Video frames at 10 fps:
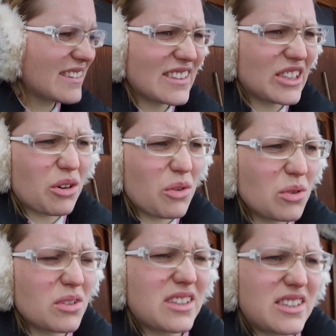
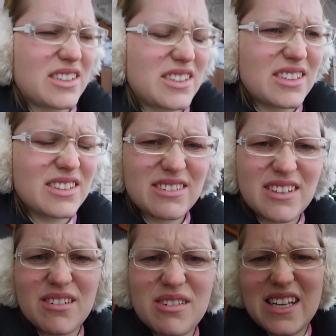cold
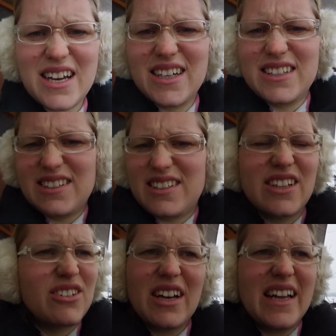outside. I
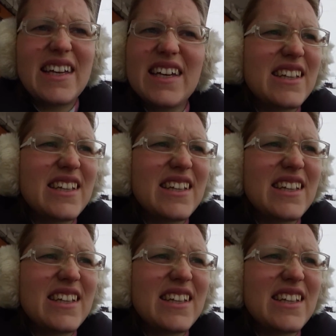don't like it.